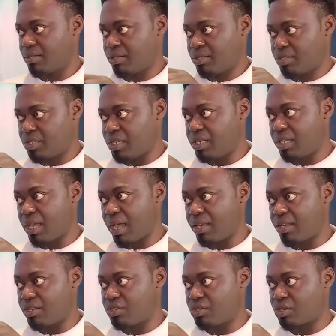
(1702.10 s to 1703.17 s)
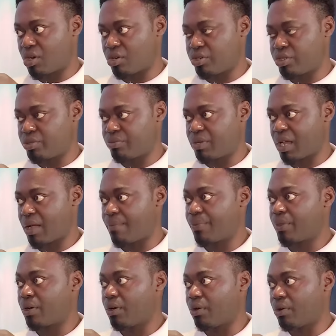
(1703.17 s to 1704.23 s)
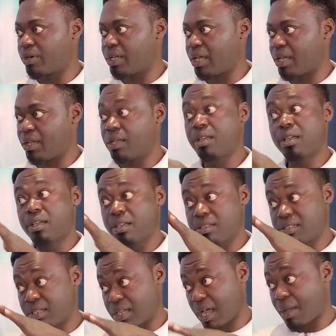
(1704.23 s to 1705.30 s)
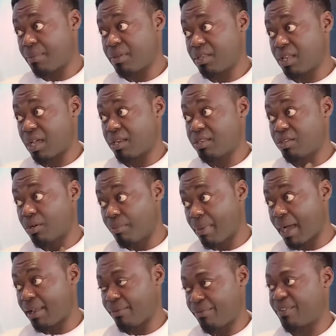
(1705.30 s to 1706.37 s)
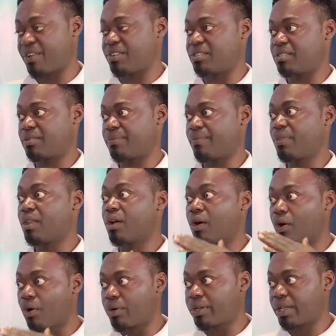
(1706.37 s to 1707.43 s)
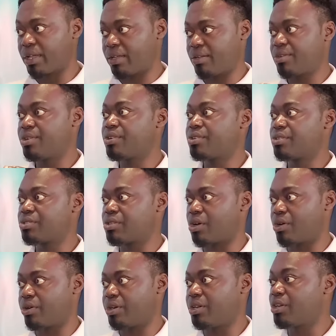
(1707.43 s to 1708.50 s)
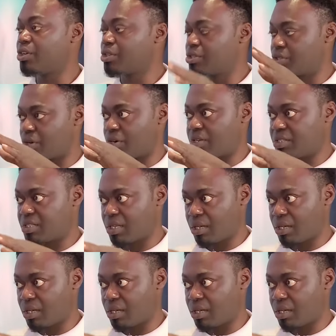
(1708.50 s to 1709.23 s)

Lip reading: see the energy you consume now. Okay, is it coming down in your mind first? Okay, sorry. Sorry is a